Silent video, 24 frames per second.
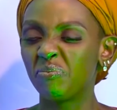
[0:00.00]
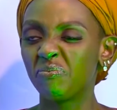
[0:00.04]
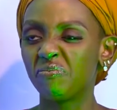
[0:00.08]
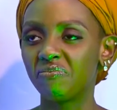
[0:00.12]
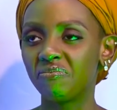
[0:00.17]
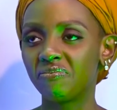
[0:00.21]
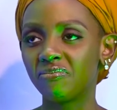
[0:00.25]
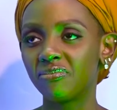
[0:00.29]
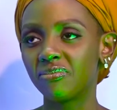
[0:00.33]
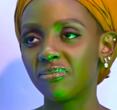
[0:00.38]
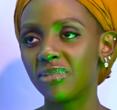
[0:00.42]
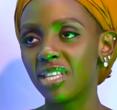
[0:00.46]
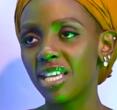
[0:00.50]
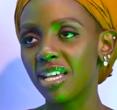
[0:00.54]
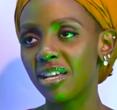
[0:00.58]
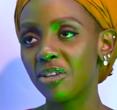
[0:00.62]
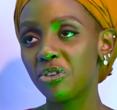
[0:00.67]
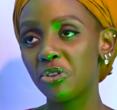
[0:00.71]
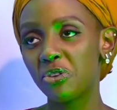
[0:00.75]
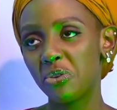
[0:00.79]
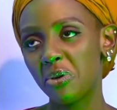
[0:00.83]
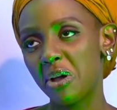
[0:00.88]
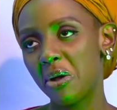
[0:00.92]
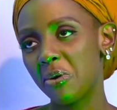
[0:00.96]
Mm. Yeah,
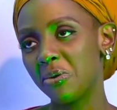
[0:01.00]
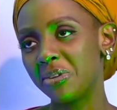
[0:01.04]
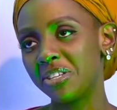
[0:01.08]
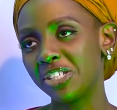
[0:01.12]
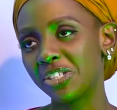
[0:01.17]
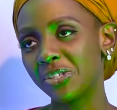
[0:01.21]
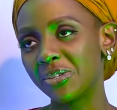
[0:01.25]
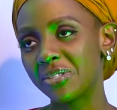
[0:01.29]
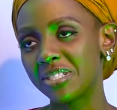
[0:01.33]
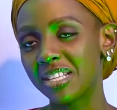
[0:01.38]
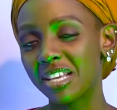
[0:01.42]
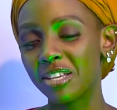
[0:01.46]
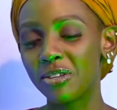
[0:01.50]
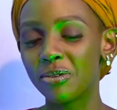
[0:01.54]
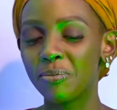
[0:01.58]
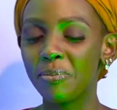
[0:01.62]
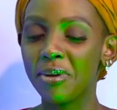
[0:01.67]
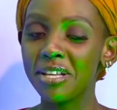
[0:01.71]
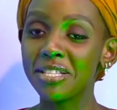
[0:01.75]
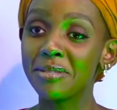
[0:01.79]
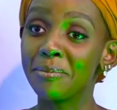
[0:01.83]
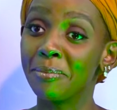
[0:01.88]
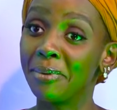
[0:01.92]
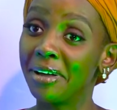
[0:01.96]
you know how auditions are. You
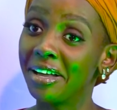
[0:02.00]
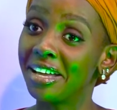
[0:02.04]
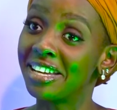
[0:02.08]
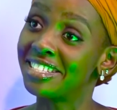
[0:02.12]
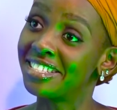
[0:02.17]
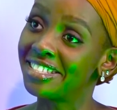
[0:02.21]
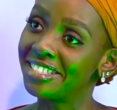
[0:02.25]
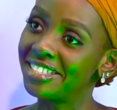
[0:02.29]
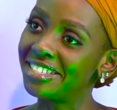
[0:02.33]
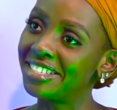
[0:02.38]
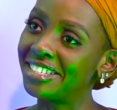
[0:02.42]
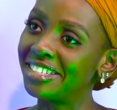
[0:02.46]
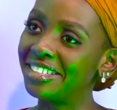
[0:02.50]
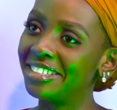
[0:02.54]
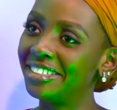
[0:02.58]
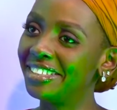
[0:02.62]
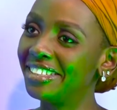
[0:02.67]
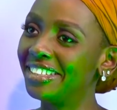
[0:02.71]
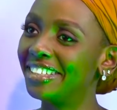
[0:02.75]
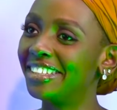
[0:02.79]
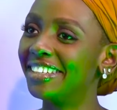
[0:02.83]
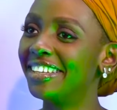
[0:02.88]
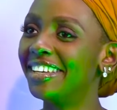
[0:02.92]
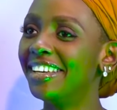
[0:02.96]
pass by and see.
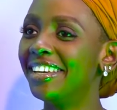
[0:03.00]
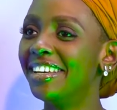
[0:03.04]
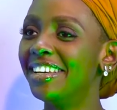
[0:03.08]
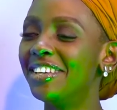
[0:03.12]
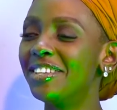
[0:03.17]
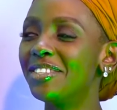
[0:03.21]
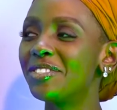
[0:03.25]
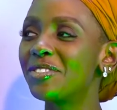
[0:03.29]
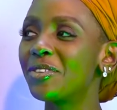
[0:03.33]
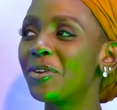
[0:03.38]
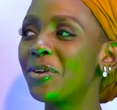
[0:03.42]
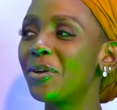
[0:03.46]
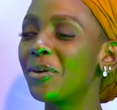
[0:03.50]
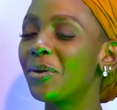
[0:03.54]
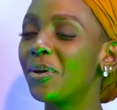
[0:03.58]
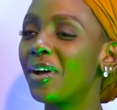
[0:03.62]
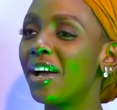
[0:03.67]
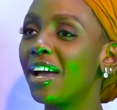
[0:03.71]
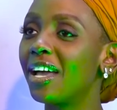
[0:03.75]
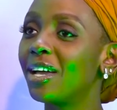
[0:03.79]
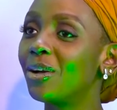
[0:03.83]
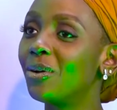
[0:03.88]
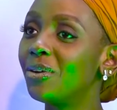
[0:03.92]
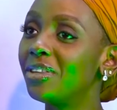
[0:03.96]
So
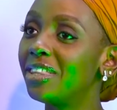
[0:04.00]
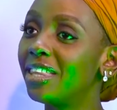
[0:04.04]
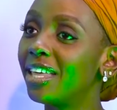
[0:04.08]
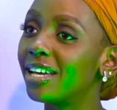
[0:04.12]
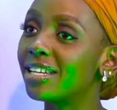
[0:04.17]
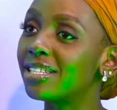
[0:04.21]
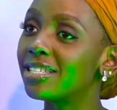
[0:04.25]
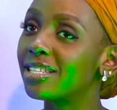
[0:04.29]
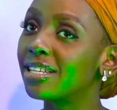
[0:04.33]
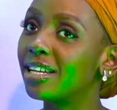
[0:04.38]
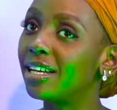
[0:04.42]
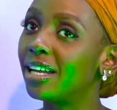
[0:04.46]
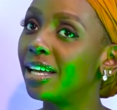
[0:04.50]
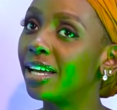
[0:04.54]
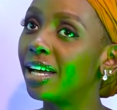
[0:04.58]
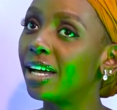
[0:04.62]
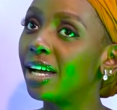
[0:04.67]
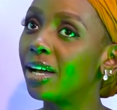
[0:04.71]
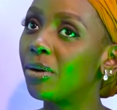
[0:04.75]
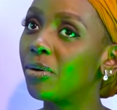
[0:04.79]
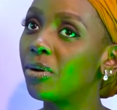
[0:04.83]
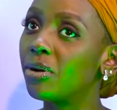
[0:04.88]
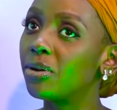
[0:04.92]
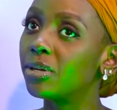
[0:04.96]
I got there at like
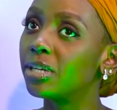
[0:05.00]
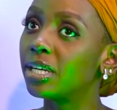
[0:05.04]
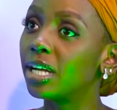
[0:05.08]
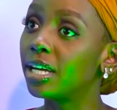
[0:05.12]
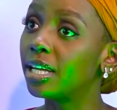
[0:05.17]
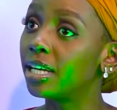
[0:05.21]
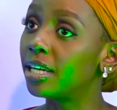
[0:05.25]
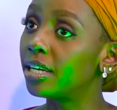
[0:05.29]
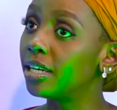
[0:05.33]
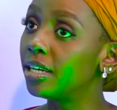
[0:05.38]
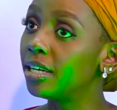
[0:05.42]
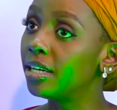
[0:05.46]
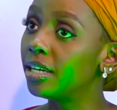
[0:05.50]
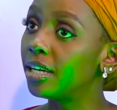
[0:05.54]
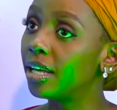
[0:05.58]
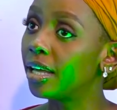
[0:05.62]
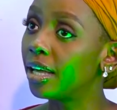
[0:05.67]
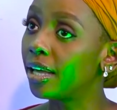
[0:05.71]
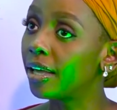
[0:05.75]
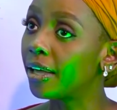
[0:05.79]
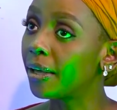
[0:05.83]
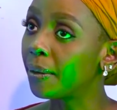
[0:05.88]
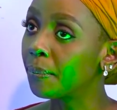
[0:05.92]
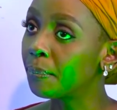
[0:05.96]
around 9
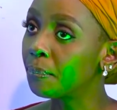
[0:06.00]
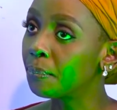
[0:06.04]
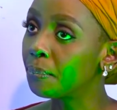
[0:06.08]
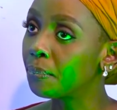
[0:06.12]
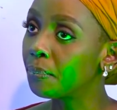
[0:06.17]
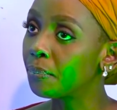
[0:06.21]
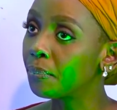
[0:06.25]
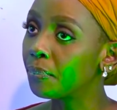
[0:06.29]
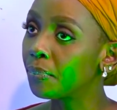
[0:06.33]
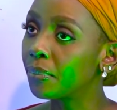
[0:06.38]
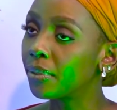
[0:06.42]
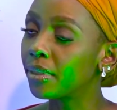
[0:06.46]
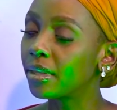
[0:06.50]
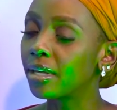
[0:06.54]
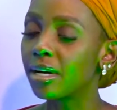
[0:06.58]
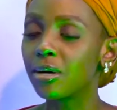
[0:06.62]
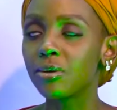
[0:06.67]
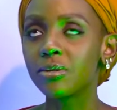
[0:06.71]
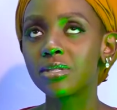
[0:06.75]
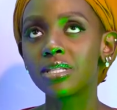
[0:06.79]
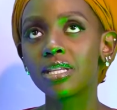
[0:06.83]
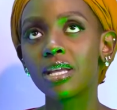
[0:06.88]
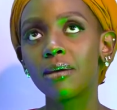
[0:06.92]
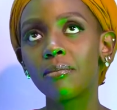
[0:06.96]
a.m. Mm. I
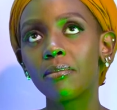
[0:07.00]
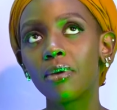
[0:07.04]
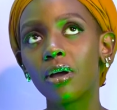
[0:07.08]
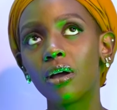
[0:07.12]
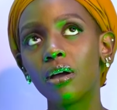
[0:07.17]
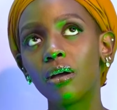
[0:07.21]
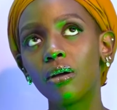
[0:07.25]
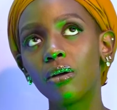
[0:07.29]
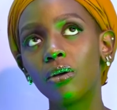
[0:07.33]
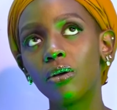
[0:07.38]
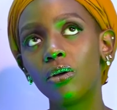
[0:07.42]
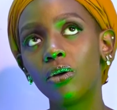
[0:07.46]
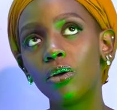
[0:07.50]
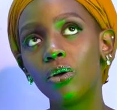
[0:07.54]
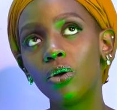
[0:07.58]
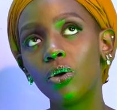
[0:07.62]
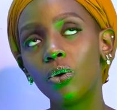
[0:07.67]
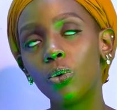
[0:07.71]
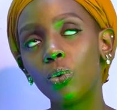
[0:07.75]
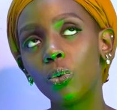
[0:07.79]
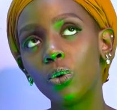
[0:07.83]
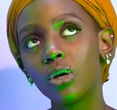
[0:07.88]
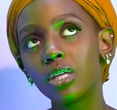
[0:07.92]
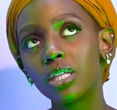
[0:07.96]
was number
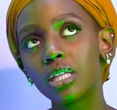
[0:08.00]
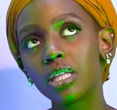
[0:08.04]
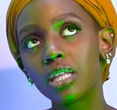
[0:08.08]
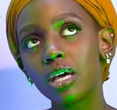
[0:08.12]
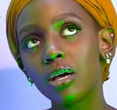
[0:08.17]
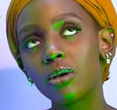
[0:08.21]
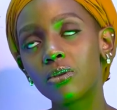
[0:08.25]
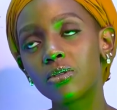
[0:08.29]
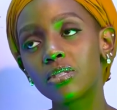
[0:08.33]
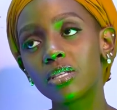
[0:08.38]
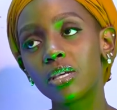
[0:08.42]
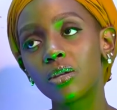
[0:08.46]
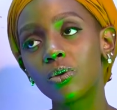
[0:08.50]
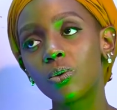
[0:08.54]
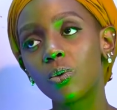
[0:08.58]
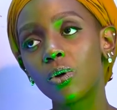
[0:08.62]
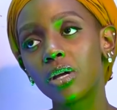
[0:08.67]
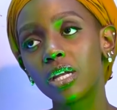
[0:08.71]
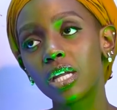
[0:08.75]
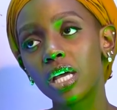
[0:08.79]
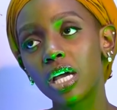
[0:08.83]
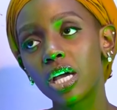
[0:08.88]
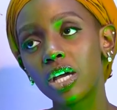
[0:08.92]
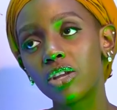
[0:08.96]

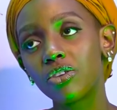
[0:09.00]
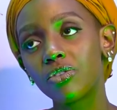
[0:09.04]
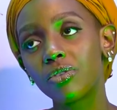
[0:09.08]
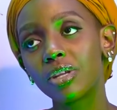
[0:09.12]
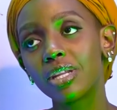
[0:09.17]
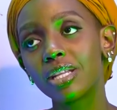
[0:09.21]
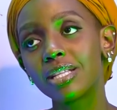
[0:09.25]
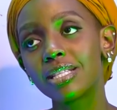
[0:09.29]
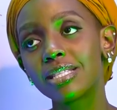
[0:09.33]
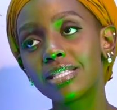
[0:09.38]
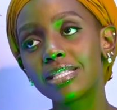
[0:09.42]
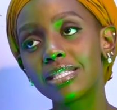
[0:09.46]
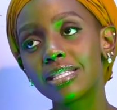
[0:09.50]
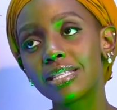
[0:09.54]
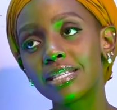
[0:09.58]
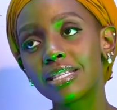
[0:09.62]
1,160.